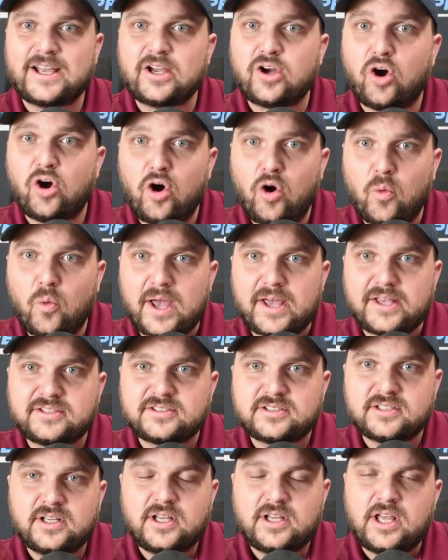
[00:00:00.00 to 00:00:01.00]

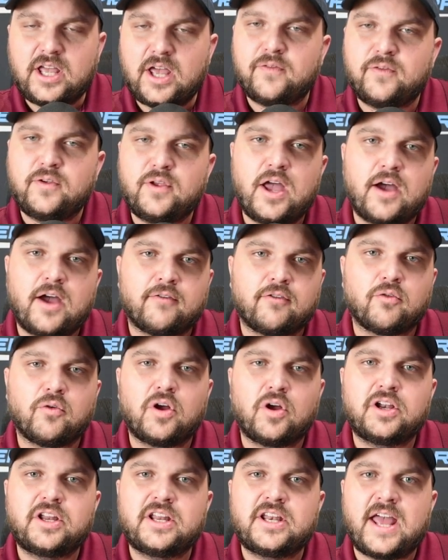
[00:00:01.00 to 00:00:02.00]
always, if you ever
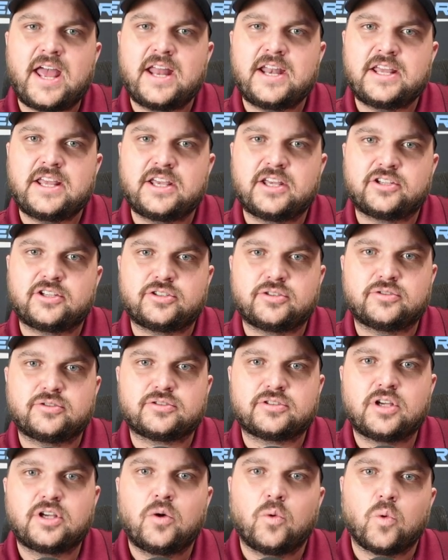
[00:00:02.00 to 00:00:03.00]
run into any
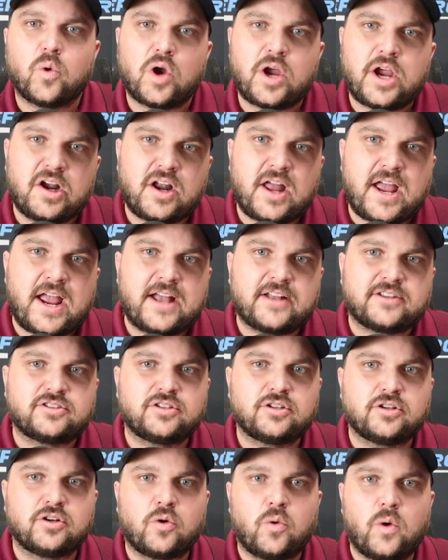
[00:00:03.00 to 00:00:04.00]
issues, we're here to answer
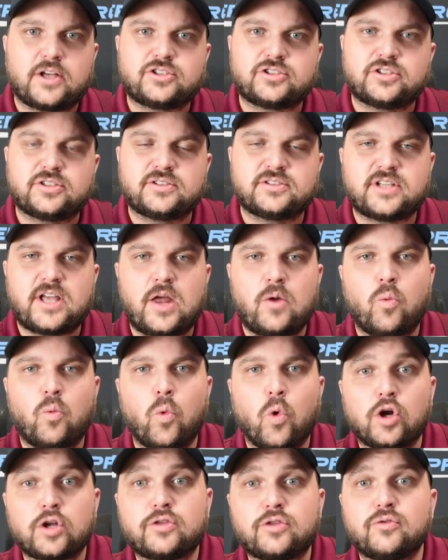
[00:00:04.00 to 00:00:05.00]
your questions and
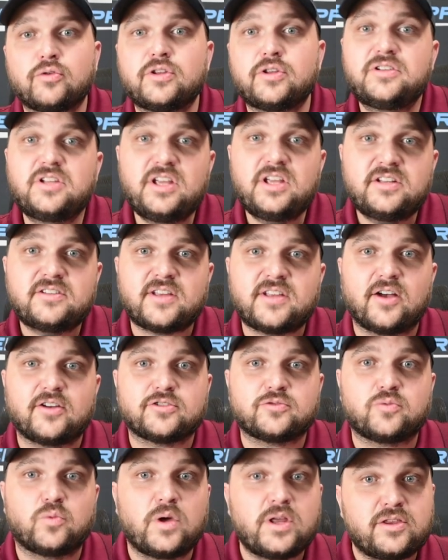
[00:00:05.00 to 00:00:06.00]
work through the
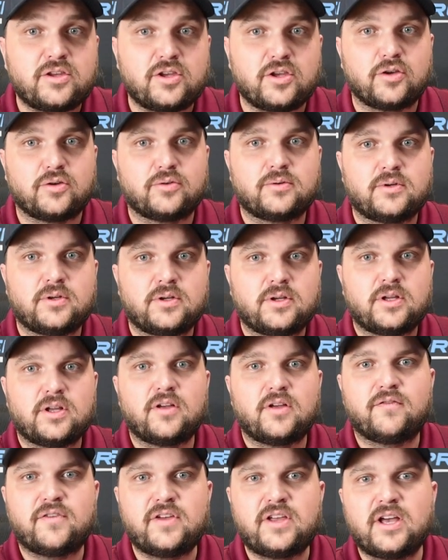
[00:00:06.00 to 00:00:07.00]
details with you
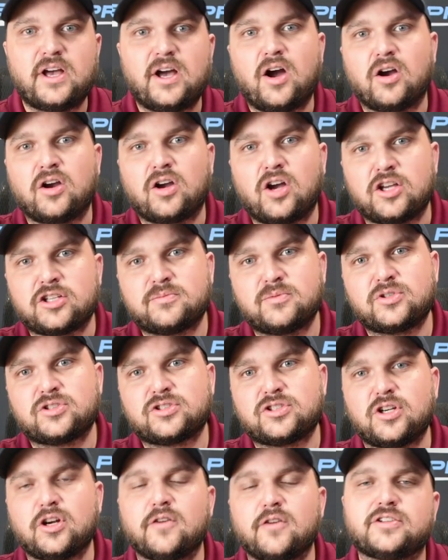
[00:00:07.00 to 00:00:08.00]
via our customer
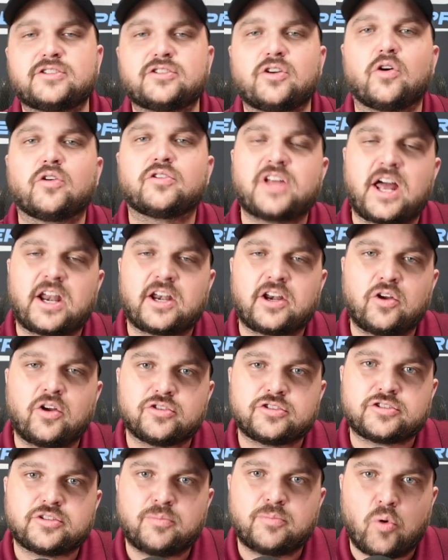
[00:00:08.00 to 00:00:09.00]
service or
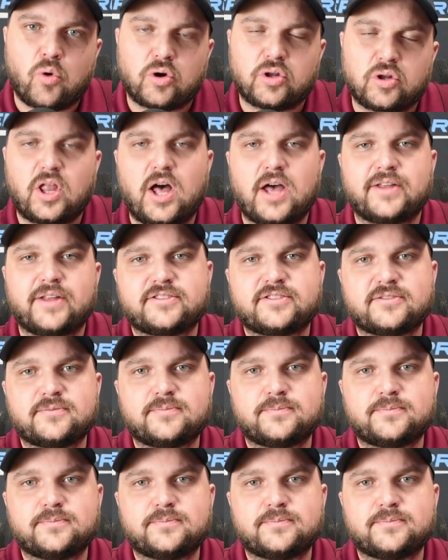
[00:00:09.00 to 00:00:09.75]
technical support lines.